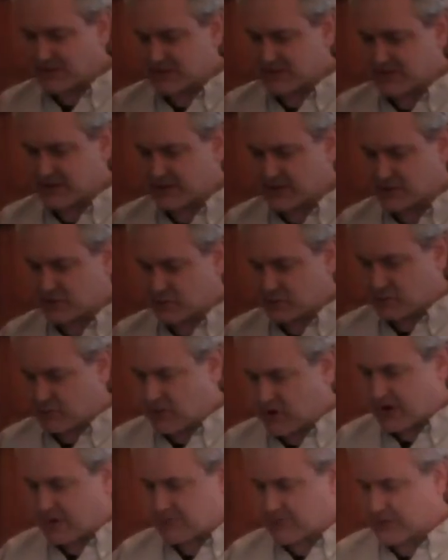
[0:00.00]
intellectual
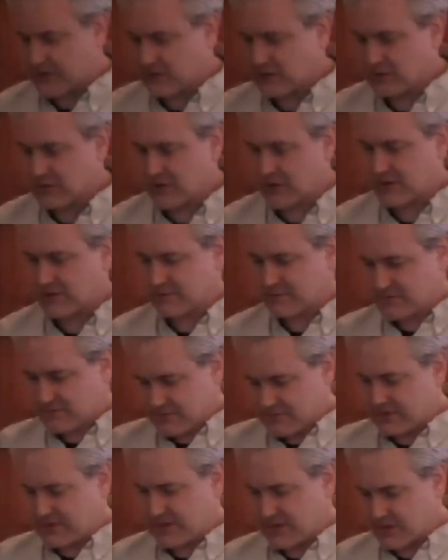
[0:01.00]
property, uh,
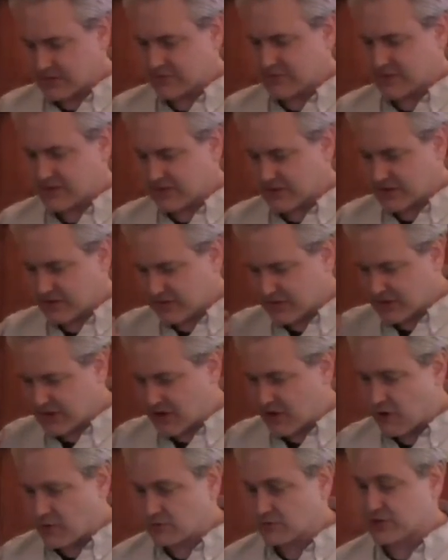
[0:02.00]
you know, the, the
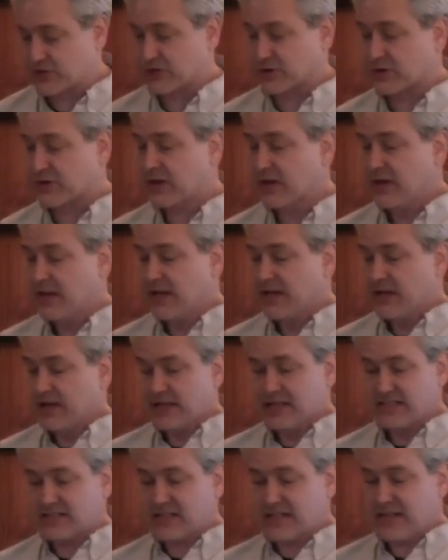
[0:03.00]
culture,
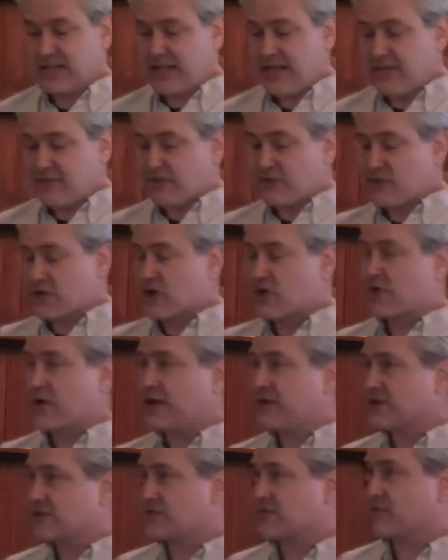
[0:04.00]
is that even the
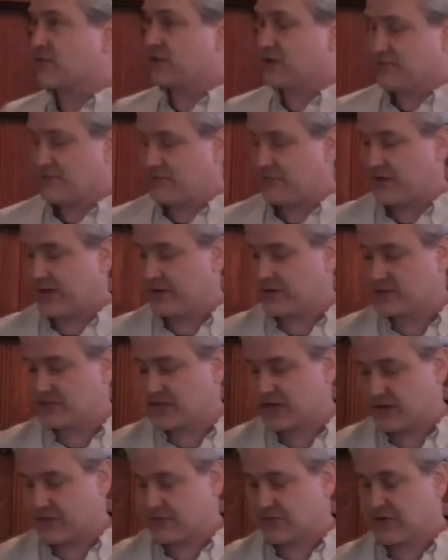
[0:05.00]
greatest freedom fighters
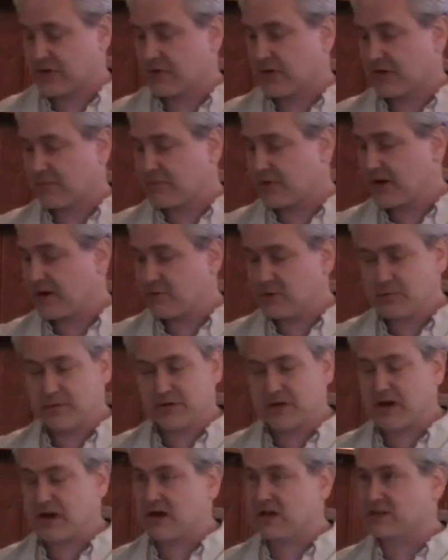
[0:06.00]
out there, like Pablo
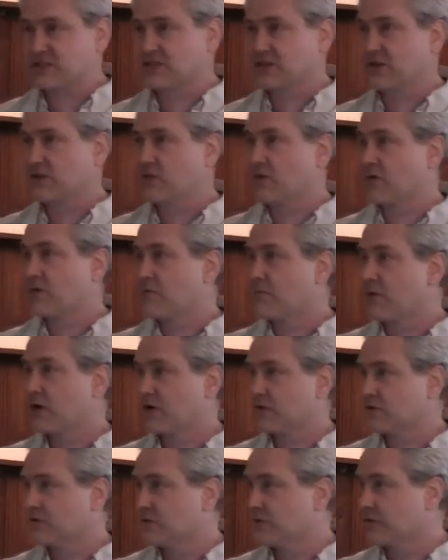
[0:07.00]
Picasso or
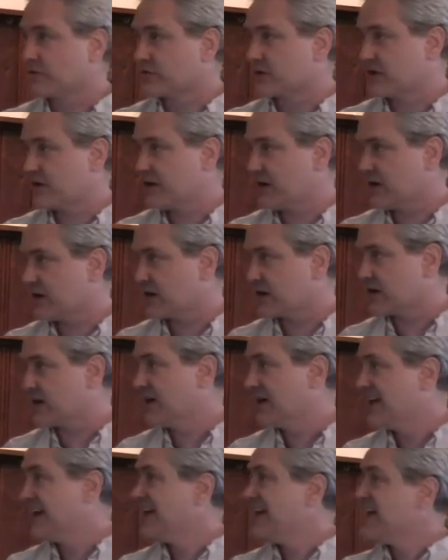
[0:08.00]
Martin Luther
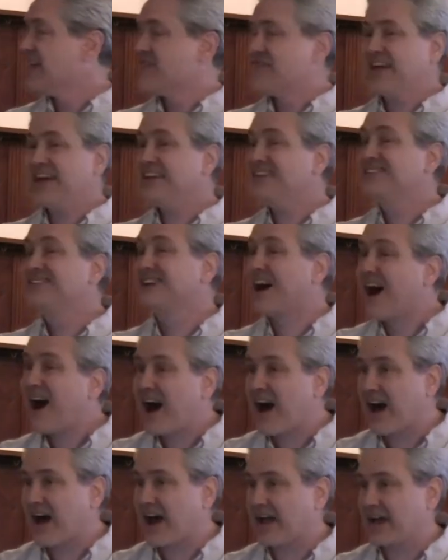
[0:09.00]
King, they
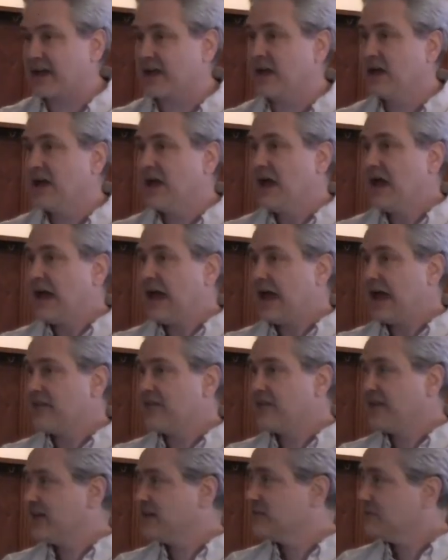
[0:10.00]
die
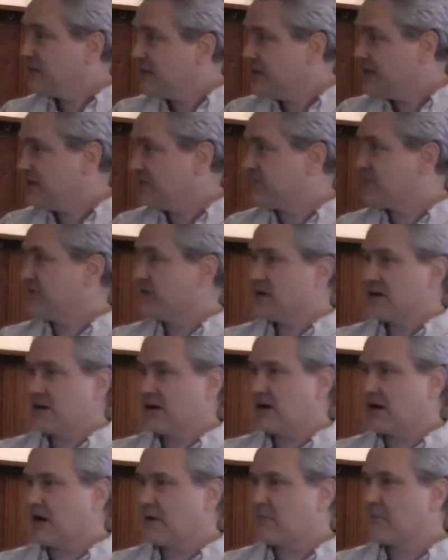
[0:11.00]
and they leave
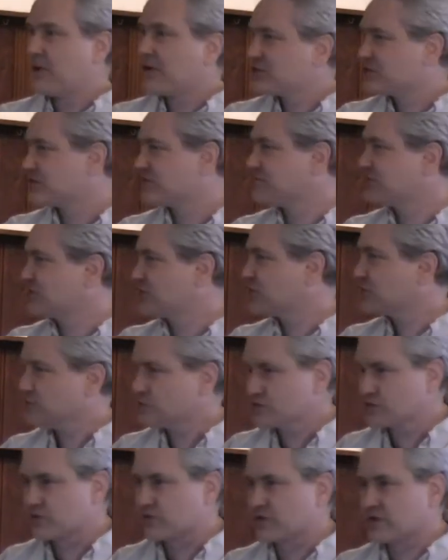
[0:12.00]
a bunch of
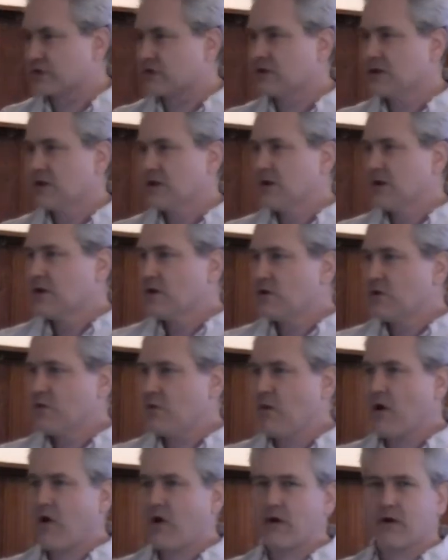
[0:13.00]
children who
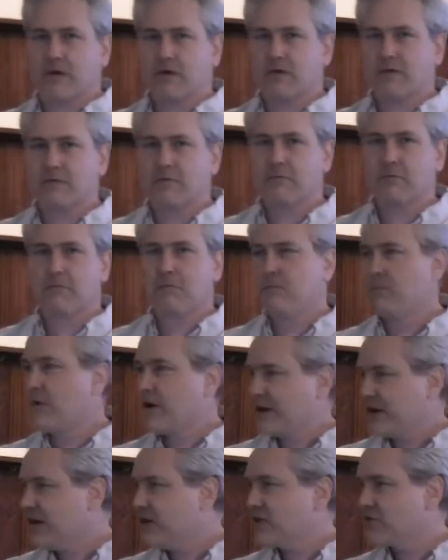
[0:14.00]
are
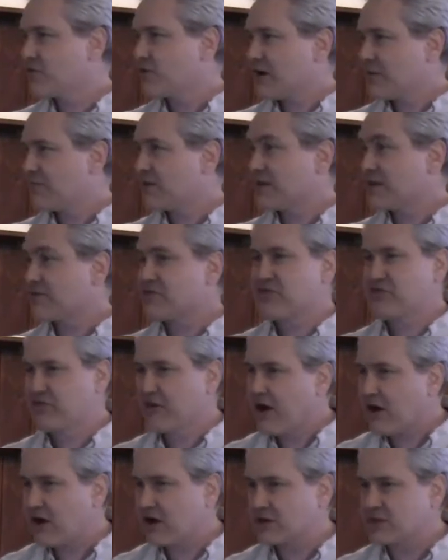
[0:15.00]
money-grubbing
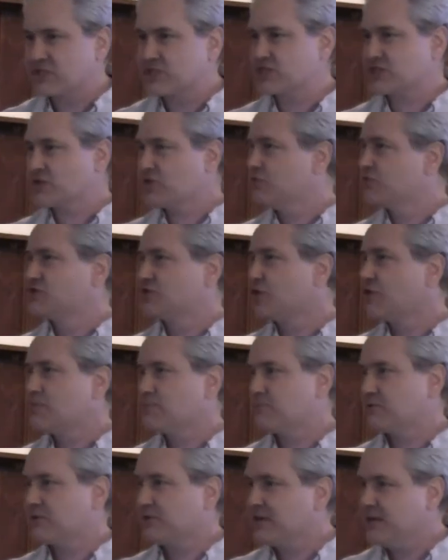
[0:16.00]
thugs who
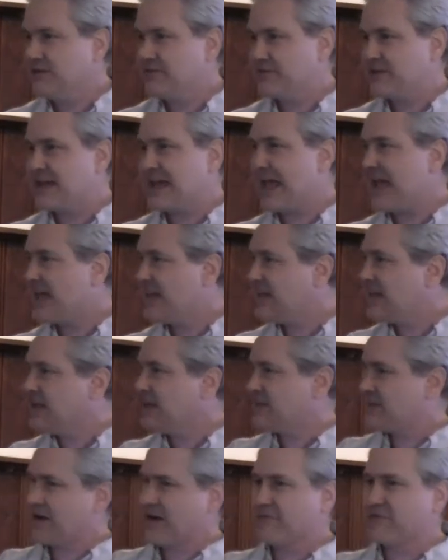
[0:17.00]
don't believe in any
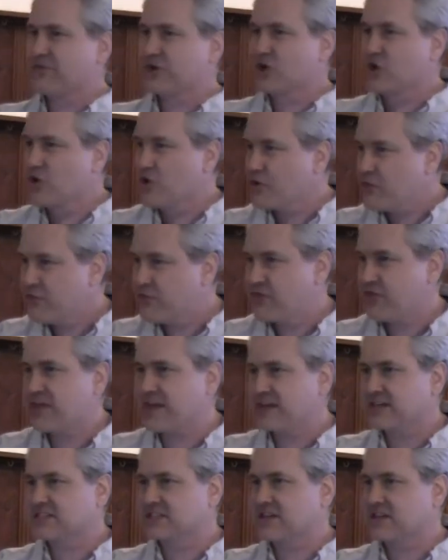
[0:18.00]
of the good
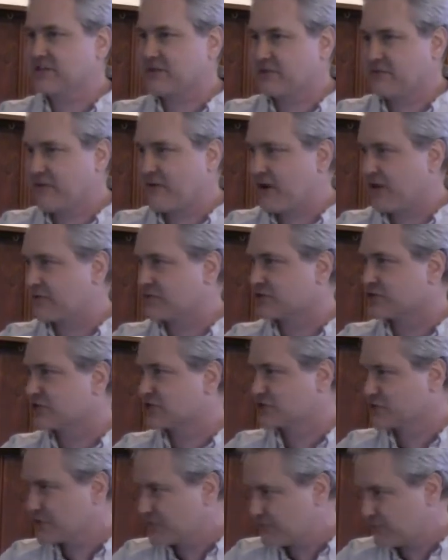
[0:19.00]
things that their father
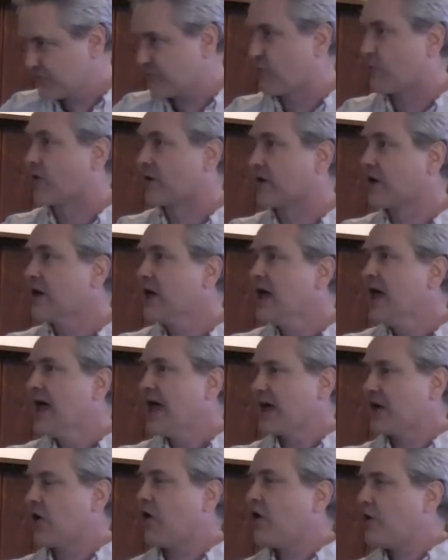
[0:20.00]
stood for.
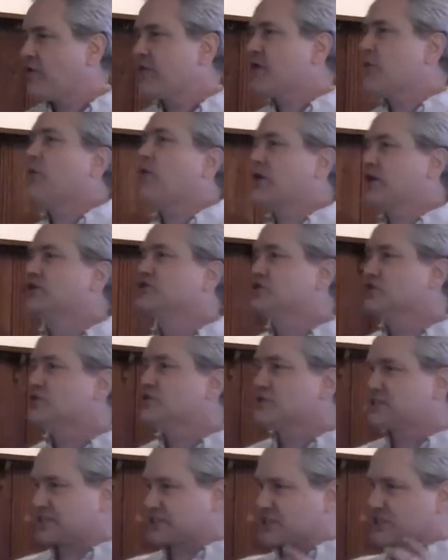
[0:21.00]
And all they want to do
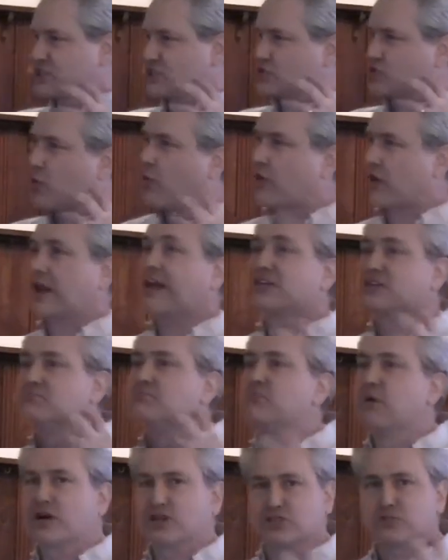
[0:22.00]
is extort as
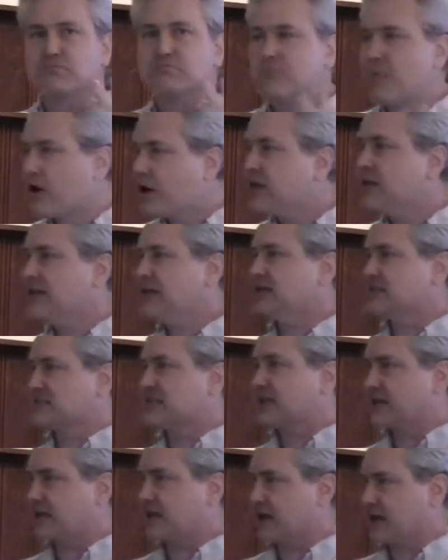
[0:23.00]
much money as
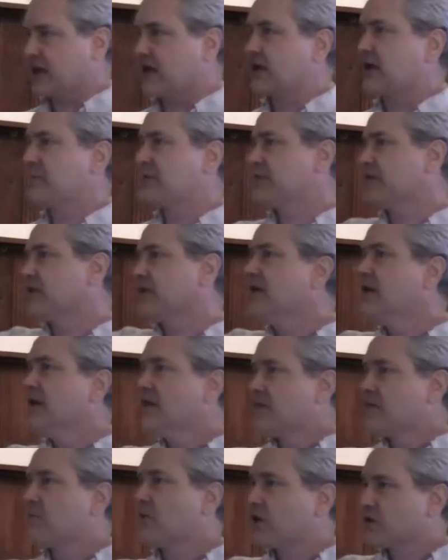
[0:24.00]
they can. I mean,
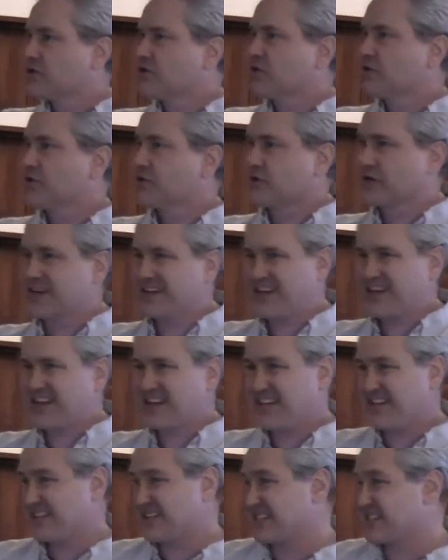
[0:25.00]
the, the Martin Luther
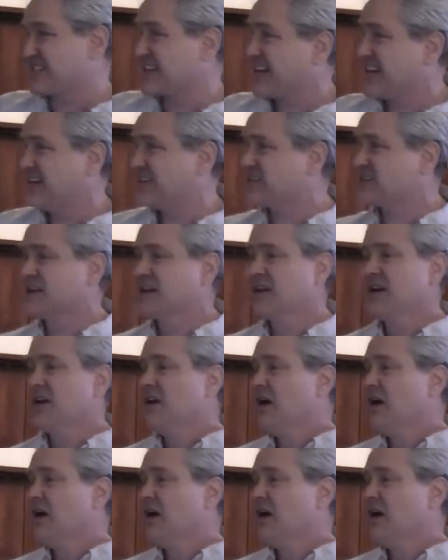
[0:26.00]
King estate